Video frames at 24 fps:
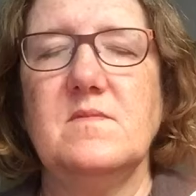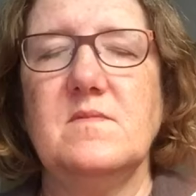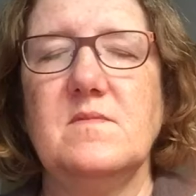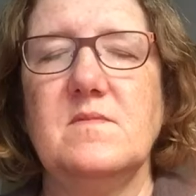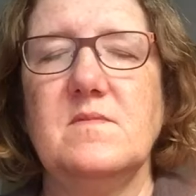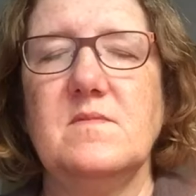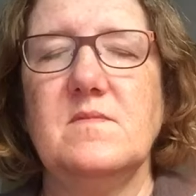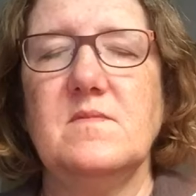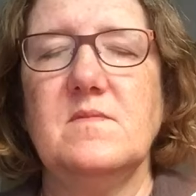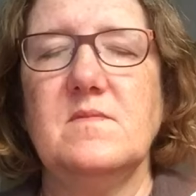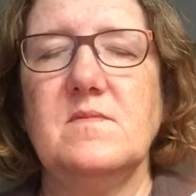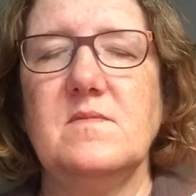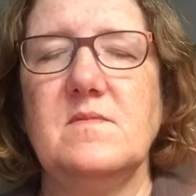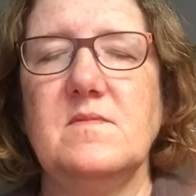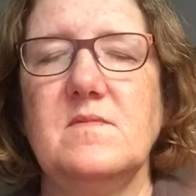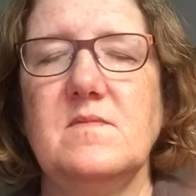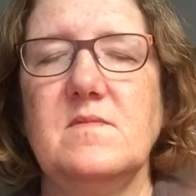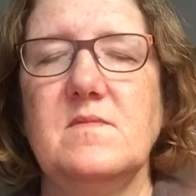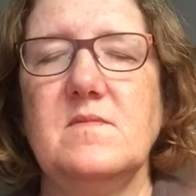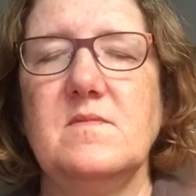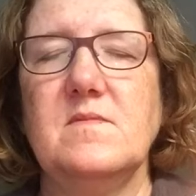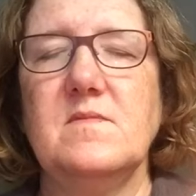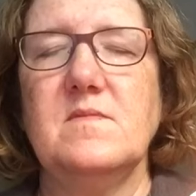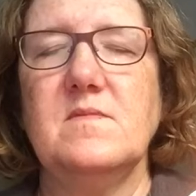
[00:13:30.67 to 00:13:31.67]

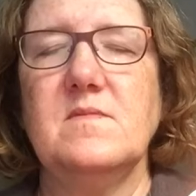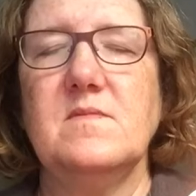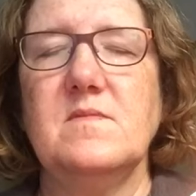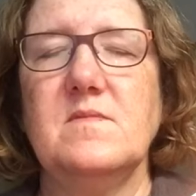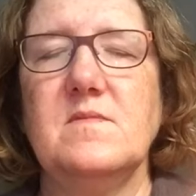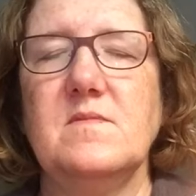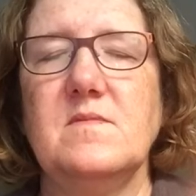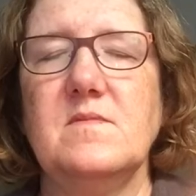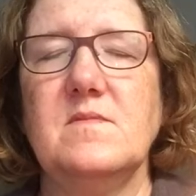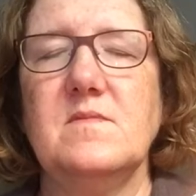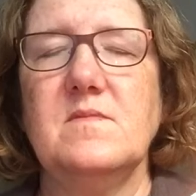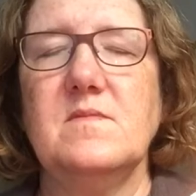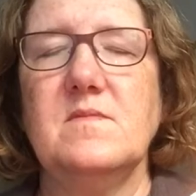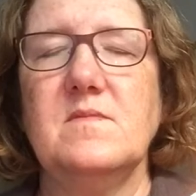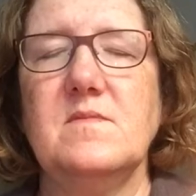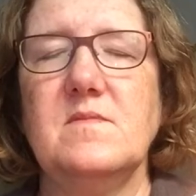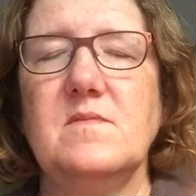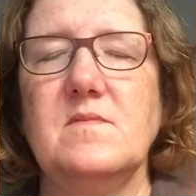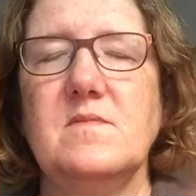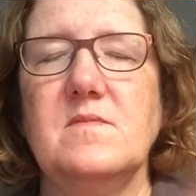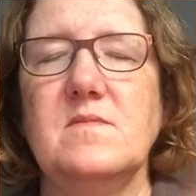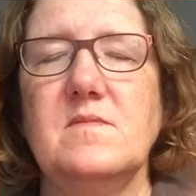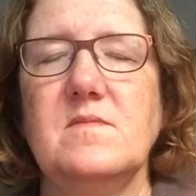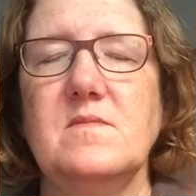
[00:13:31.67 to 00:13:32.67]

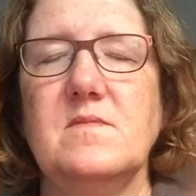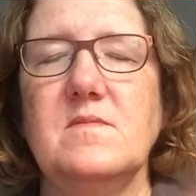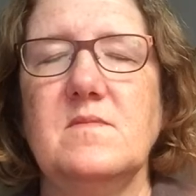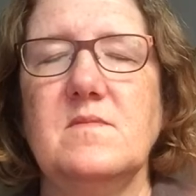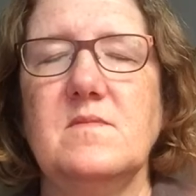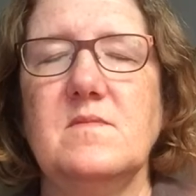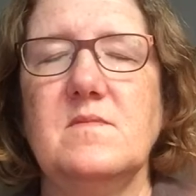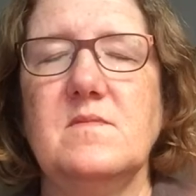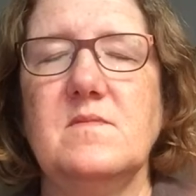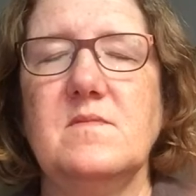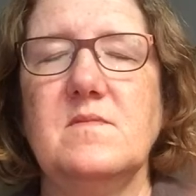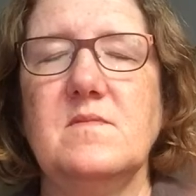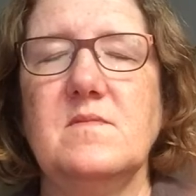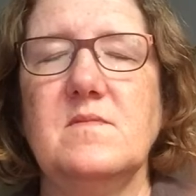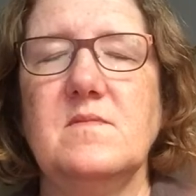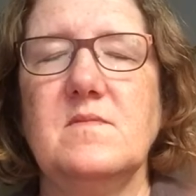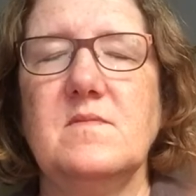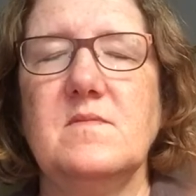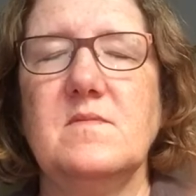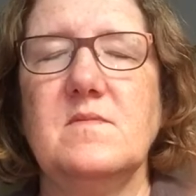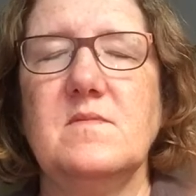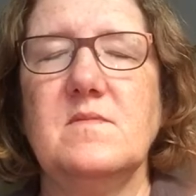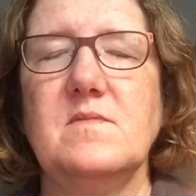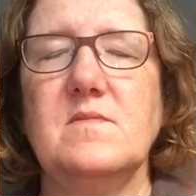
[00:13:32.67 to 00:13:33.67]

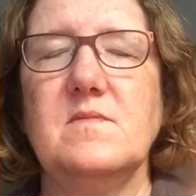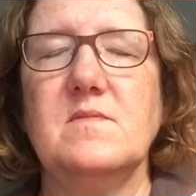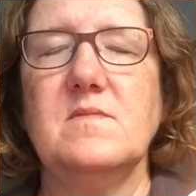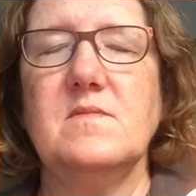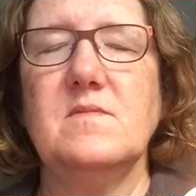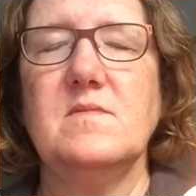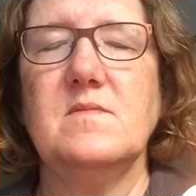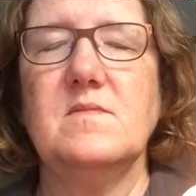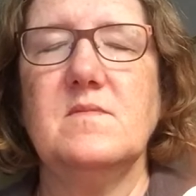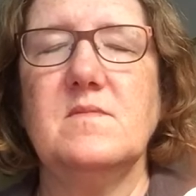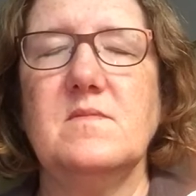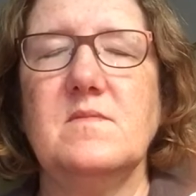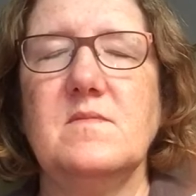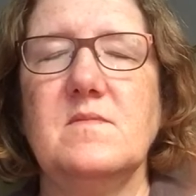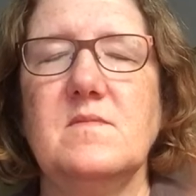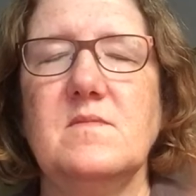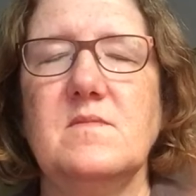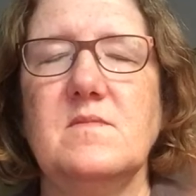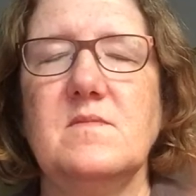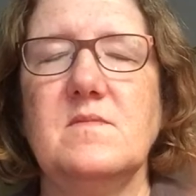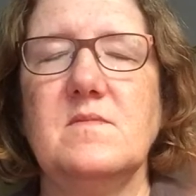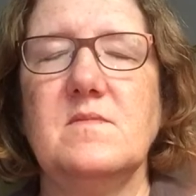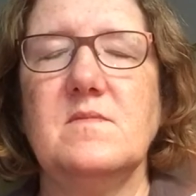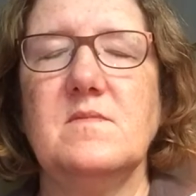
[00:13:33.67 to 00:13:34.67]

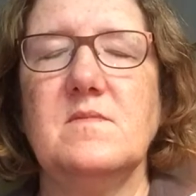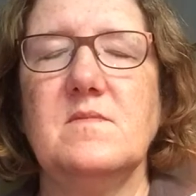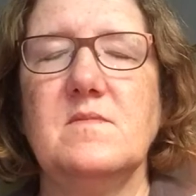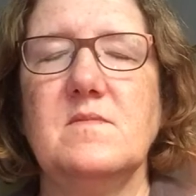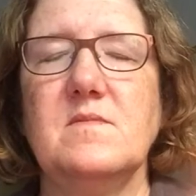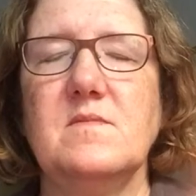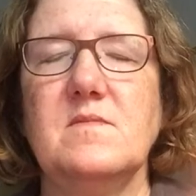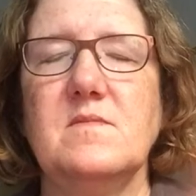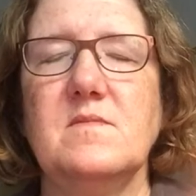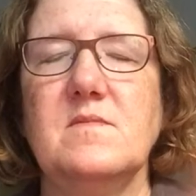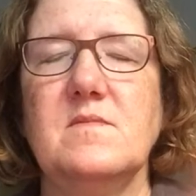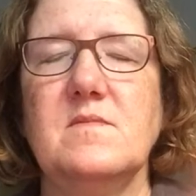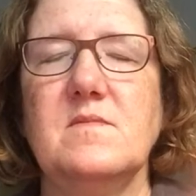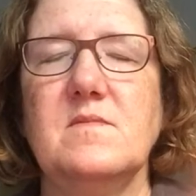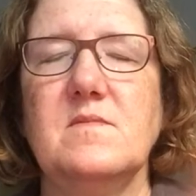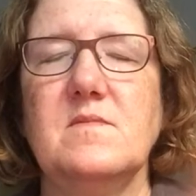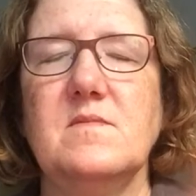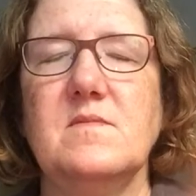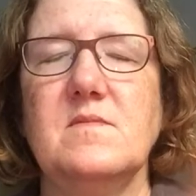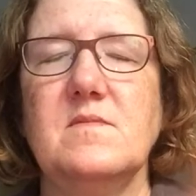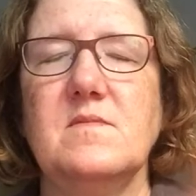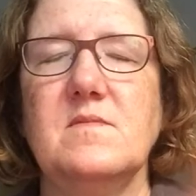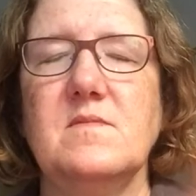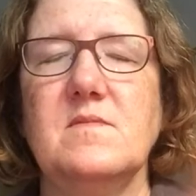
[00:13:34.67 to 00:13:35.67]

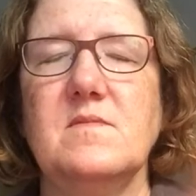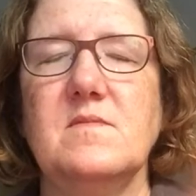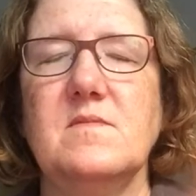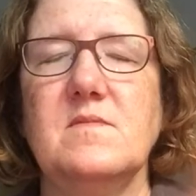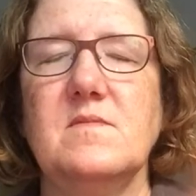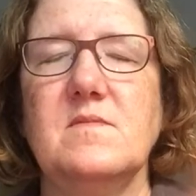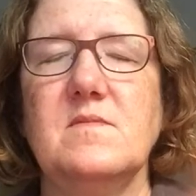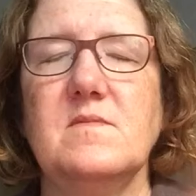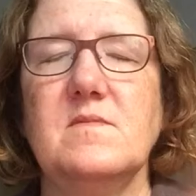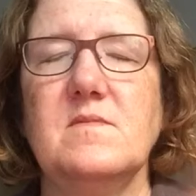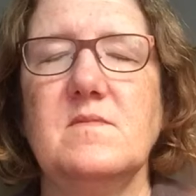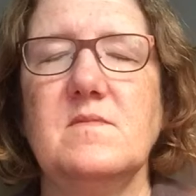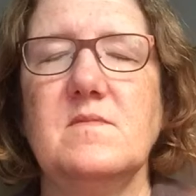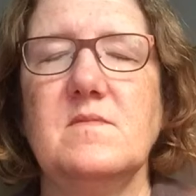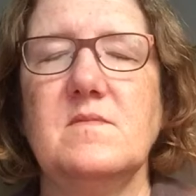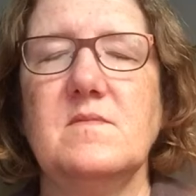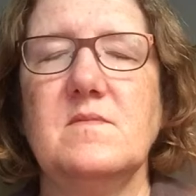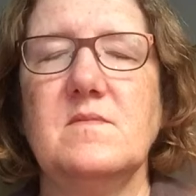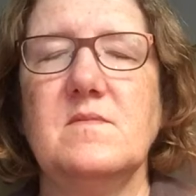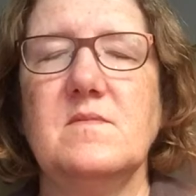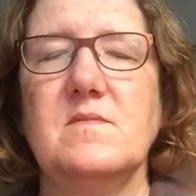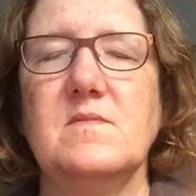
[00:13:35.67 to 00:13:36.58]
Nothing is said.